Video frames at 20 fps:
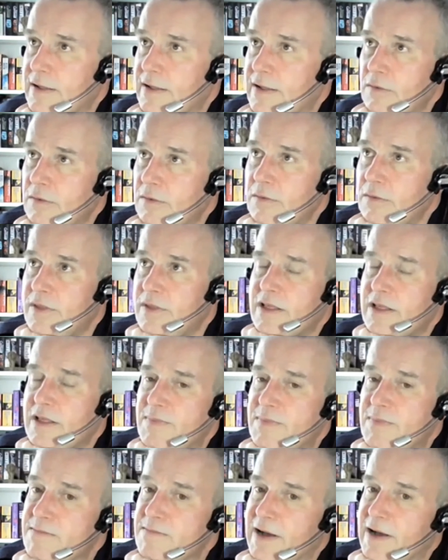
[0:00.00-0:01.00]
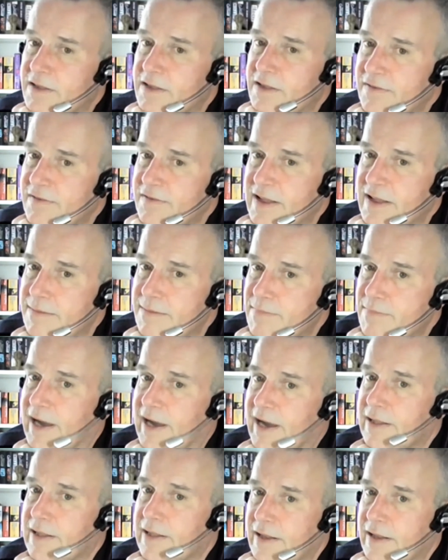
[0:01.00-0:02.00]
I don't think it's been massively
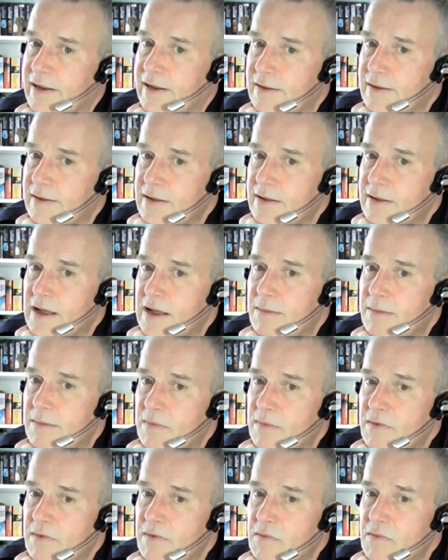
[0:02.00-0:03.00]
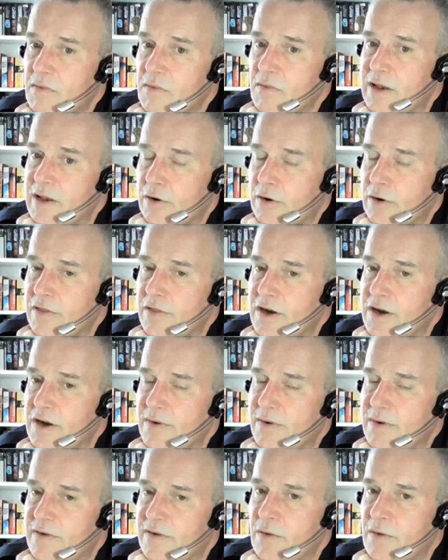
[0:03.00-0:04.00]
impacted. We look at the
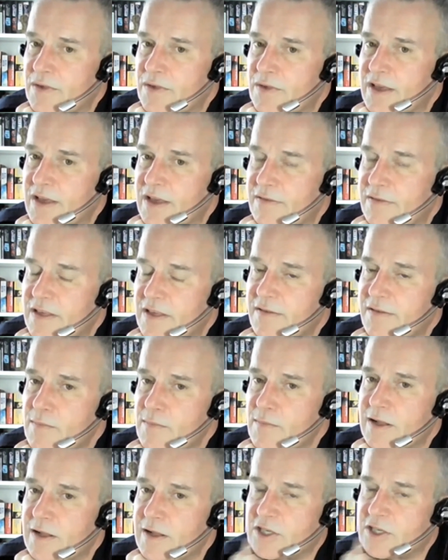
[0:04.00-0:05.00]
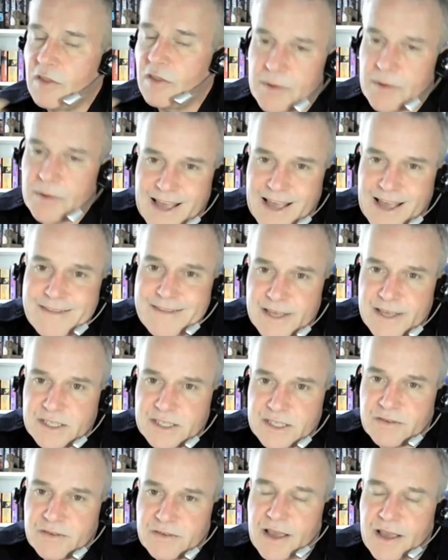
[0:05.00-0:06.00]
number of homes safe and well checked, the
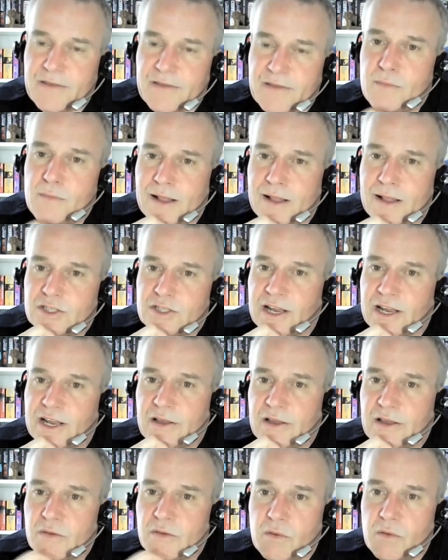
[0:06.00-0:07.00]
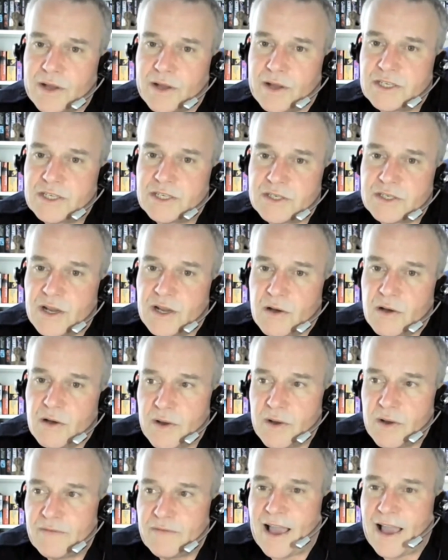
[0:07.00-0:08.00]
percentage of safe and well checks which
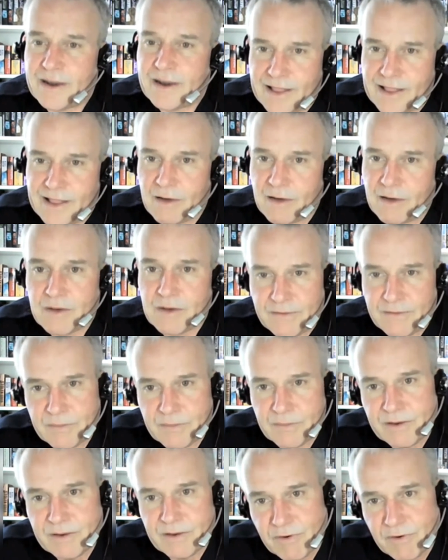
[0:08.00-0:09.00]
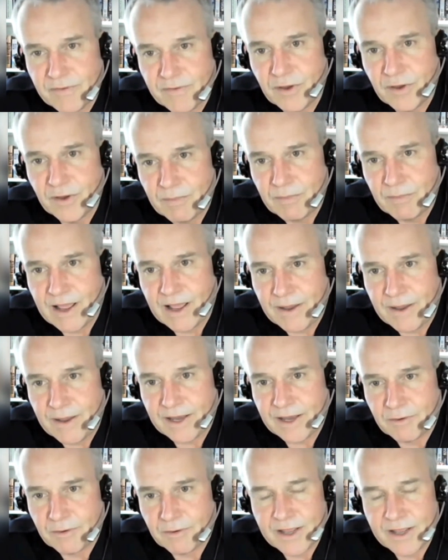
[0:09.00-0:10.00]
we've carried out after being referred by a
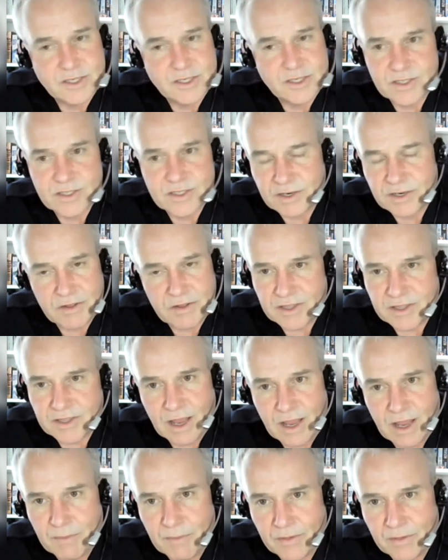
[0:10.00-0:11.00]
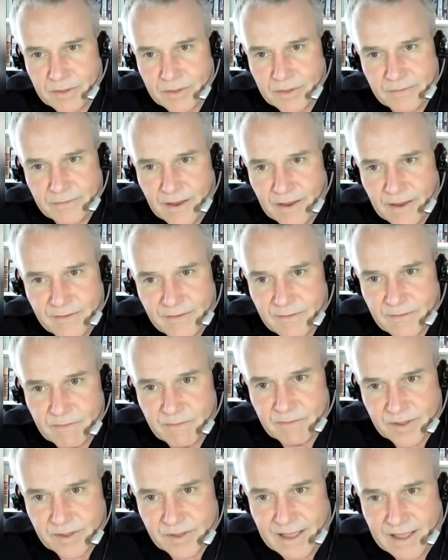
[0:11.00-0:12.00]
partner agency are still up at
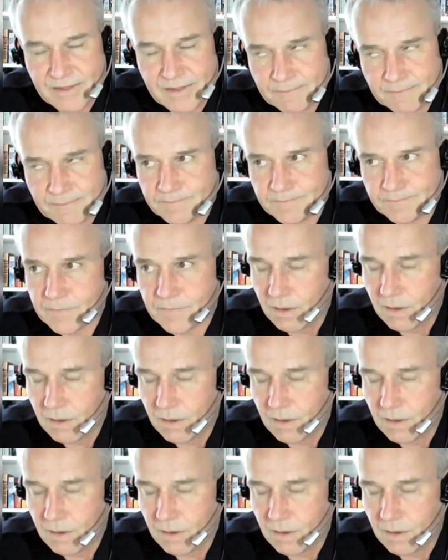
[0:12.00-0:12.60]
35%,